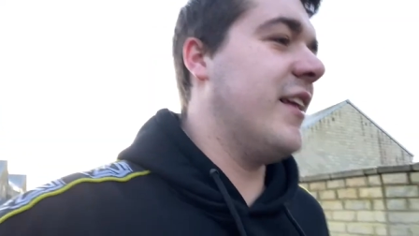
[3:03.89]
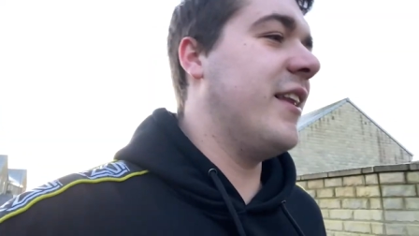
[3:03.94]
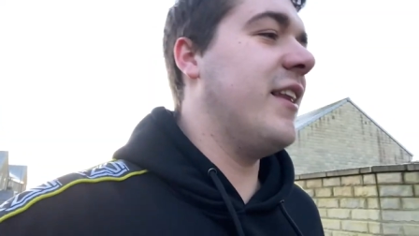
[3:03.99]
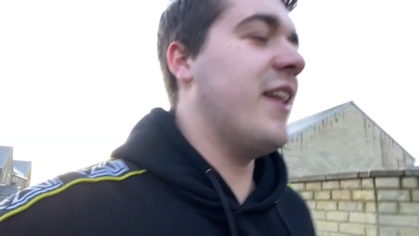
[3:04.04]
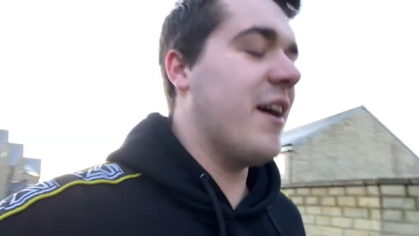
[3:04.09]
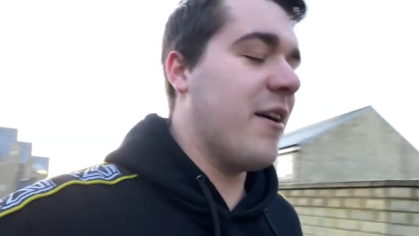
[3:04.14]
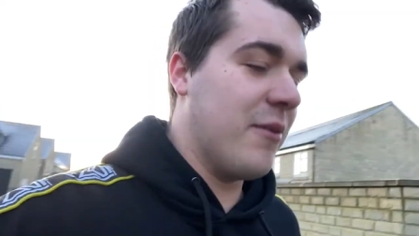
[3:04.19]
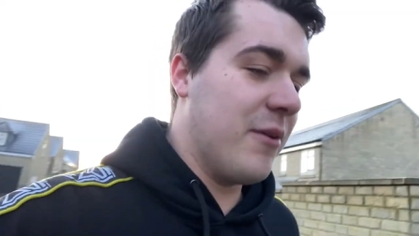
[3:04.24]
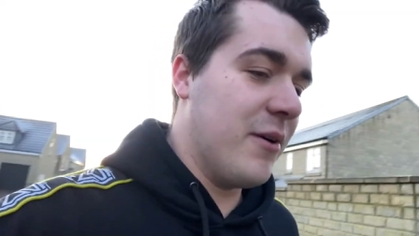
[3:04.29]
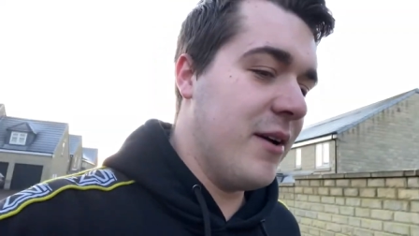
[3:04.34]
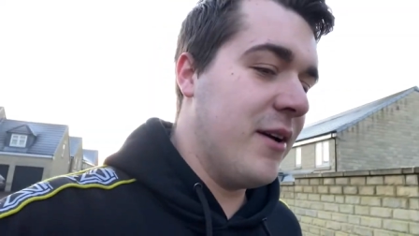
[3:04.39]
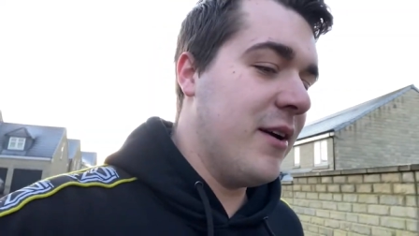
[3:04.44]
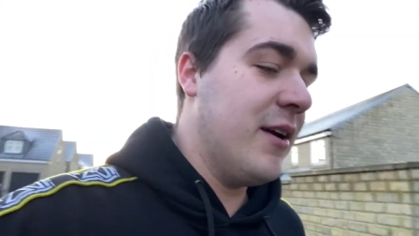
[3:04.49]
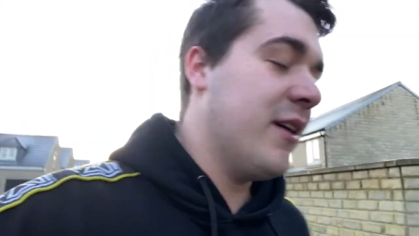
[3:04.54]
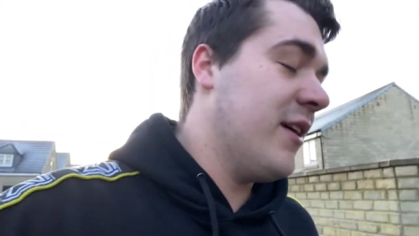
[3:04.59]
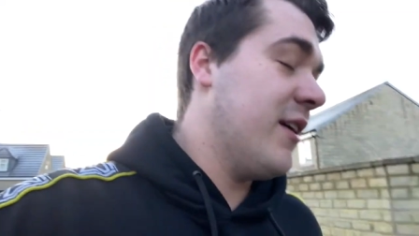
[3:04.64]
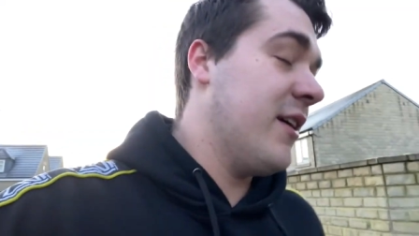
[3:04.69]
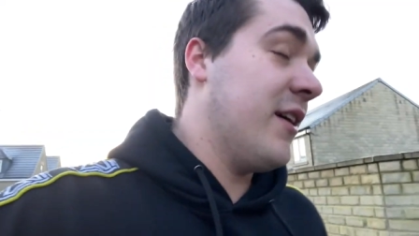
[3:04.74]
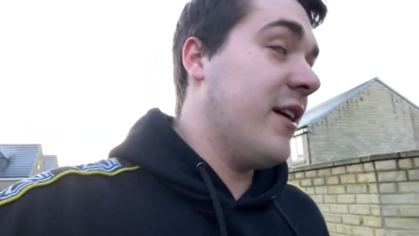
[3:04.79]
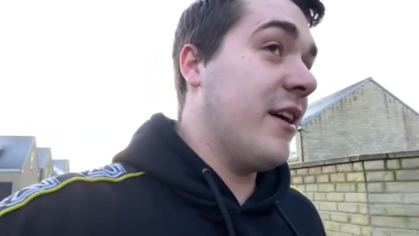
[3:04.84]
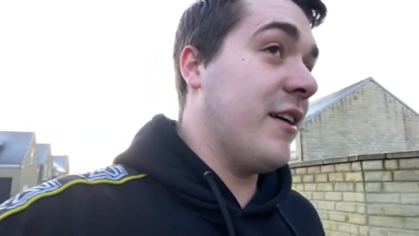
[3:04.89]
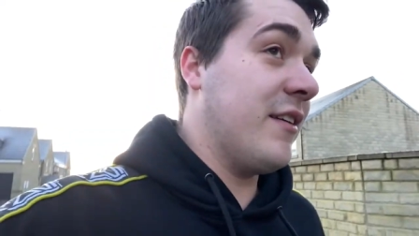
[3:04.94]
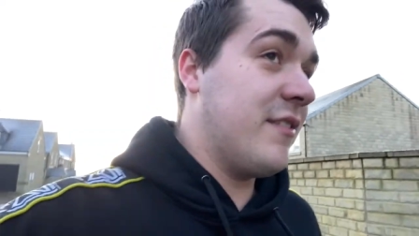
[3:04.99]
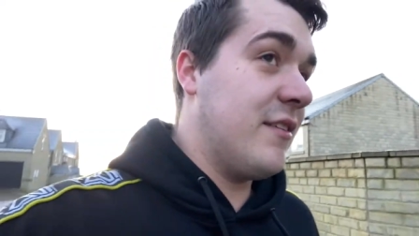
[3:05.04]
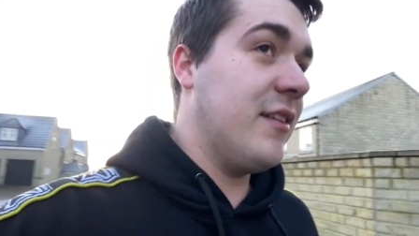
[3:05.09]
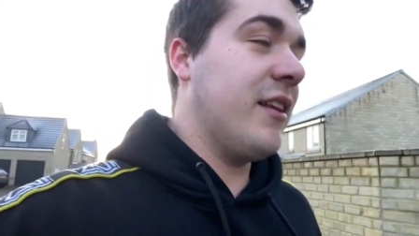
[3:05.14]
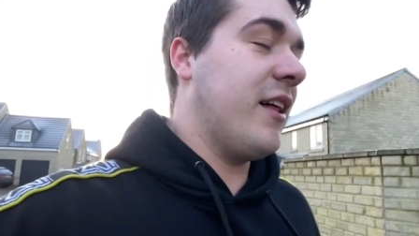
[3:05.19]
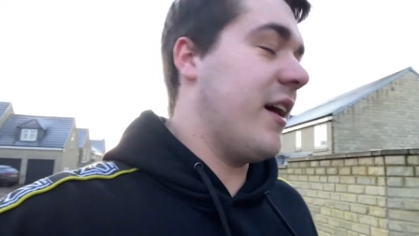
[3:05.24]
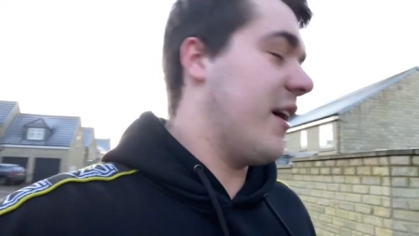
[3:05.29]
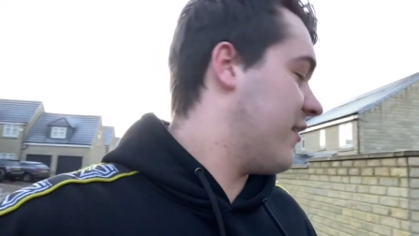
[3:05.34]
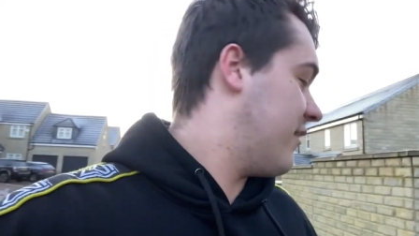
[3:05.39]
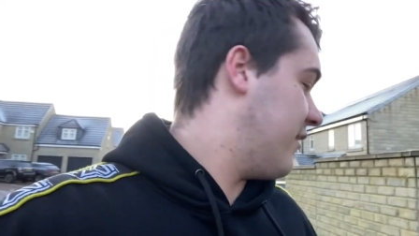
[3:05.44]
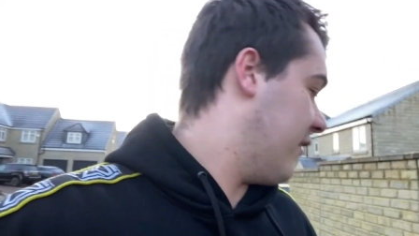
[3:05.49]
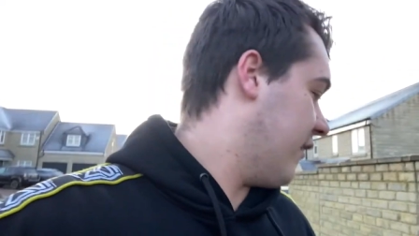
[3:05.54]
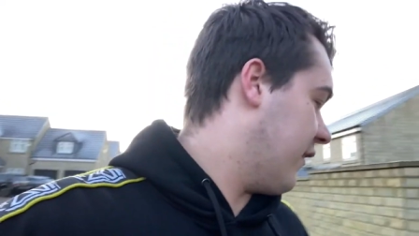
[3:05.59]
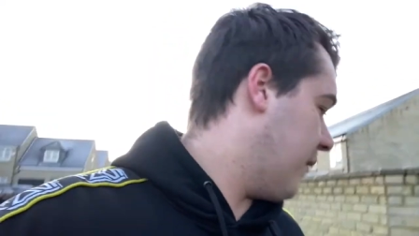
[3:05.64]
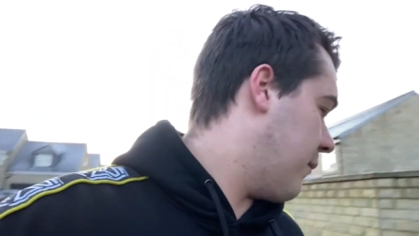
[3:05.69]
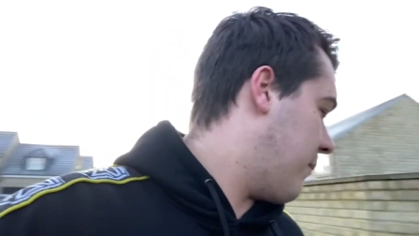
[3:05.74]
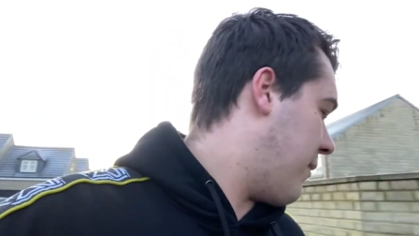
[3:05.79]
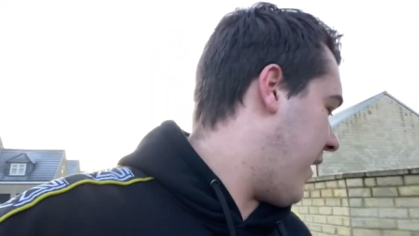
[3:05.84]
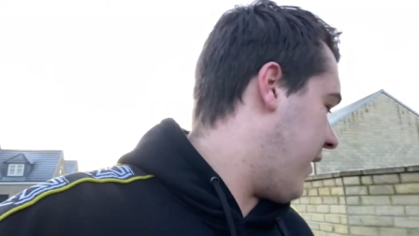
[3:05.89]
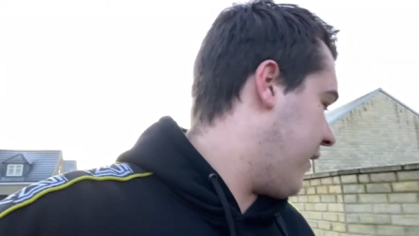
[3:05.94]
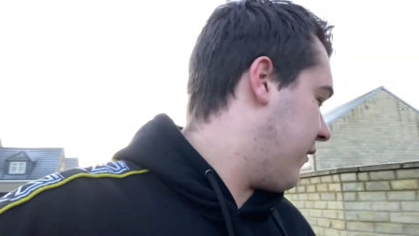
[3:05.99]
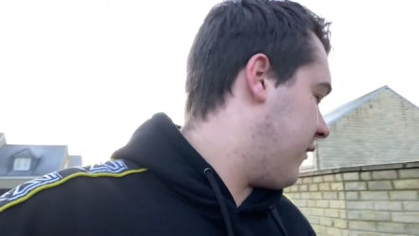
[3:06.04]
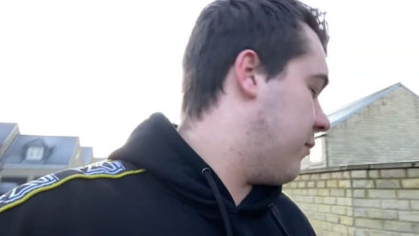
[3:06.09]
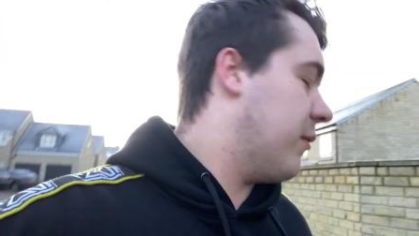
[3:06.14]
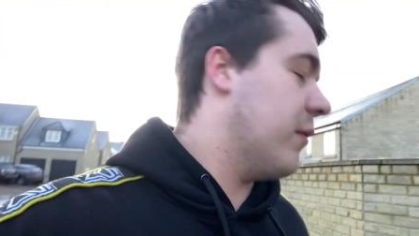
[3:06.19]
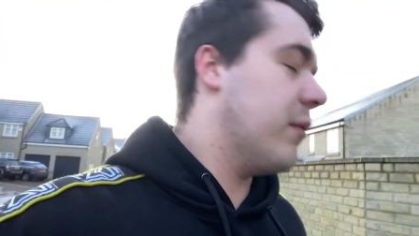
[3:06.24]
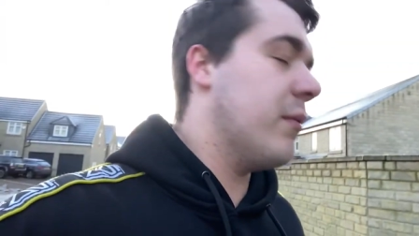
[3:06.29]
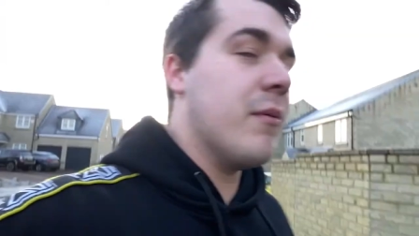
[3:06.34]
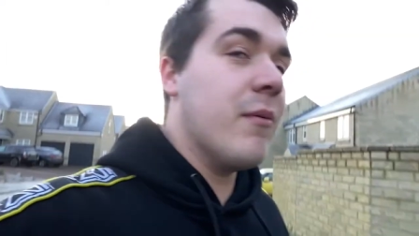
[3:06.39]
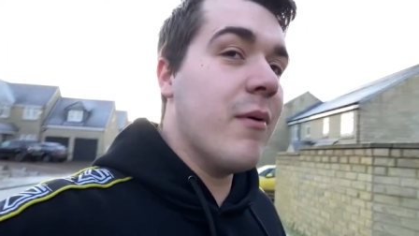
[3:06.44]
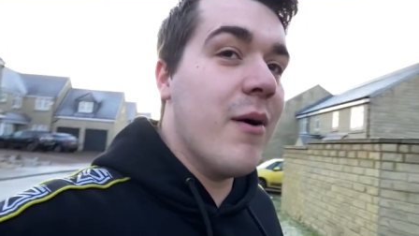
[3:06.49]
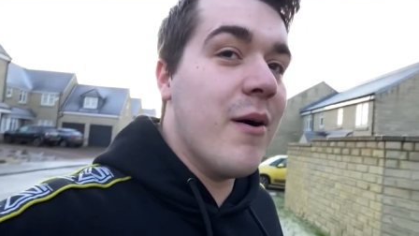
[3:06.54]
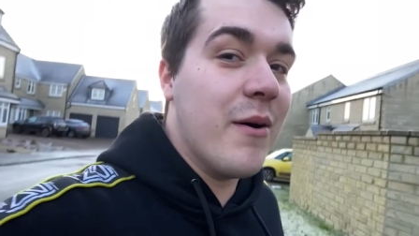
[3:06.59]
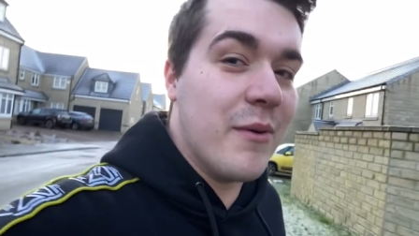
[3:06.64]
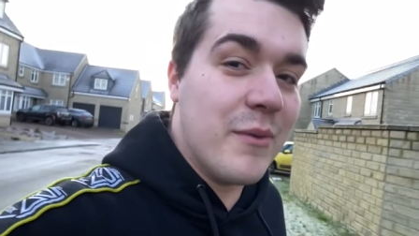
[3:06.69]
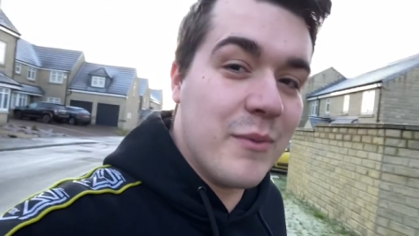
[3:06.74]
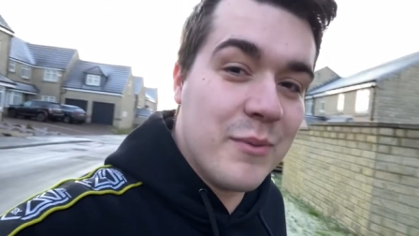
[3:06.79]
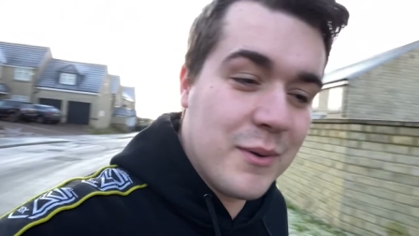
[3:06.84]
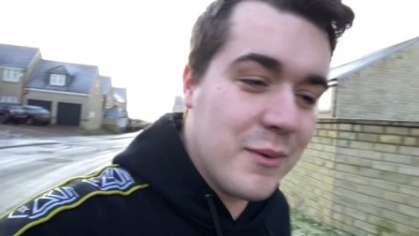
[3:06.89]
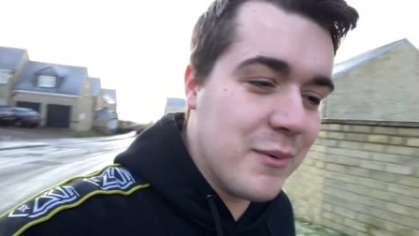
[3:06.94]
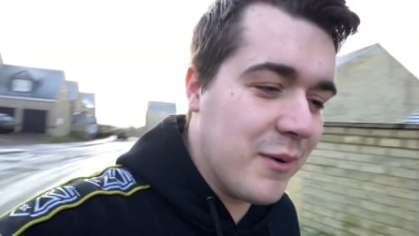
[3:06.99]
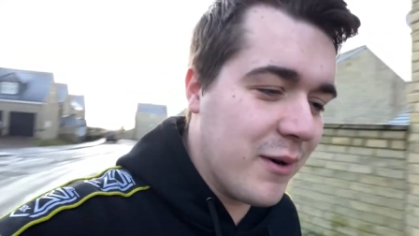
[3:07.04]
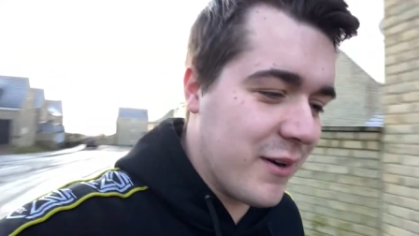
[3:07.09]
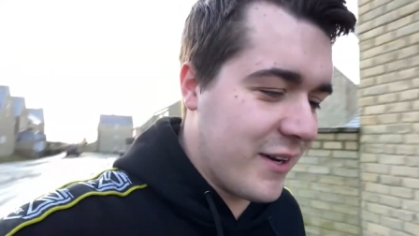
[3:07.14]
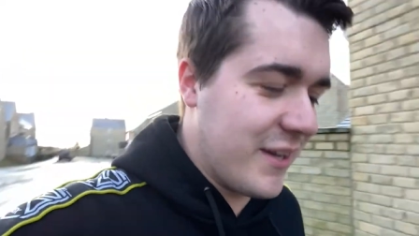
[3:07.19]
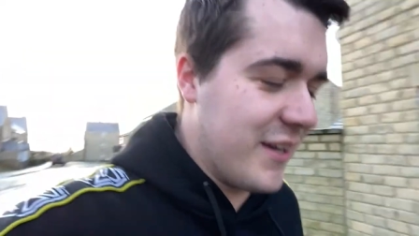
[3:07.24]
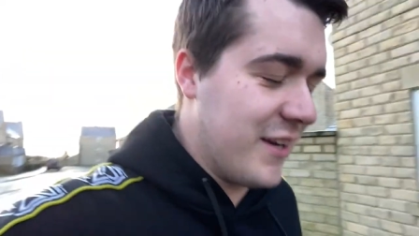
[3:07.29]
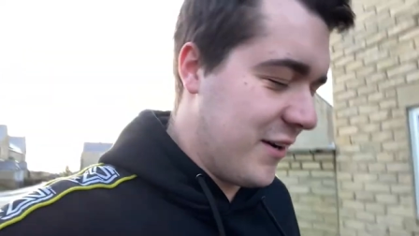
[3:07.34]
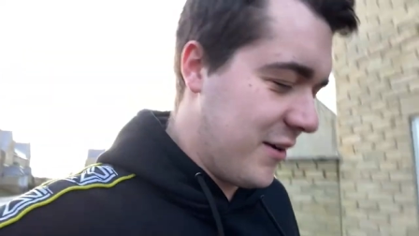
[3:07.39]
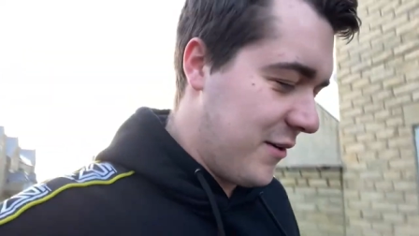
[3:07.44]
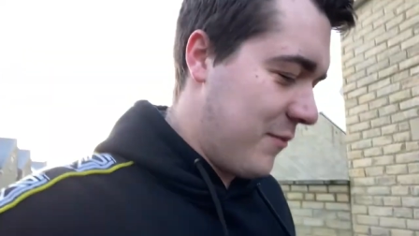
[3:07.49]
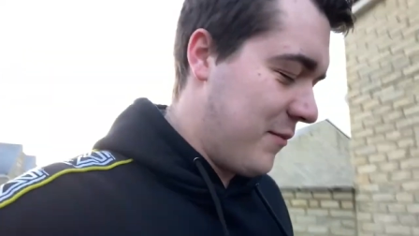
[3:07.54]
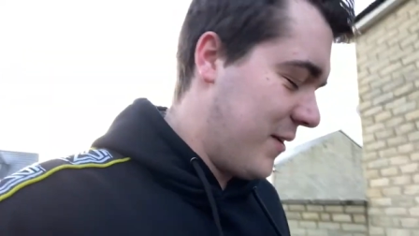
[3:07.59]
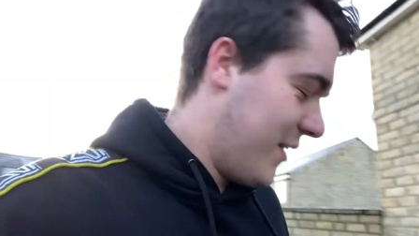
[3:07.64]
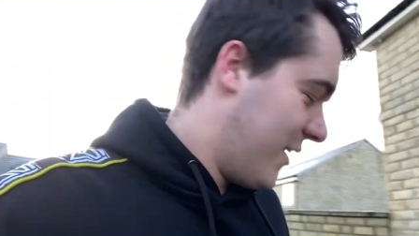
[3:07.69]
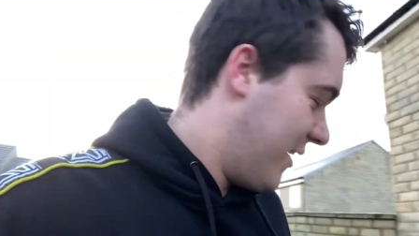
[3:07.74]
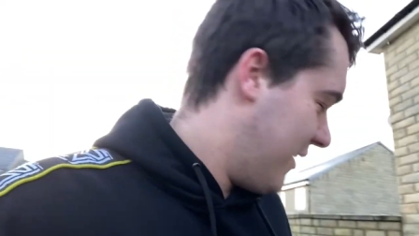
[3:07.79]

Now it's still icy on the pass, but we're walking home,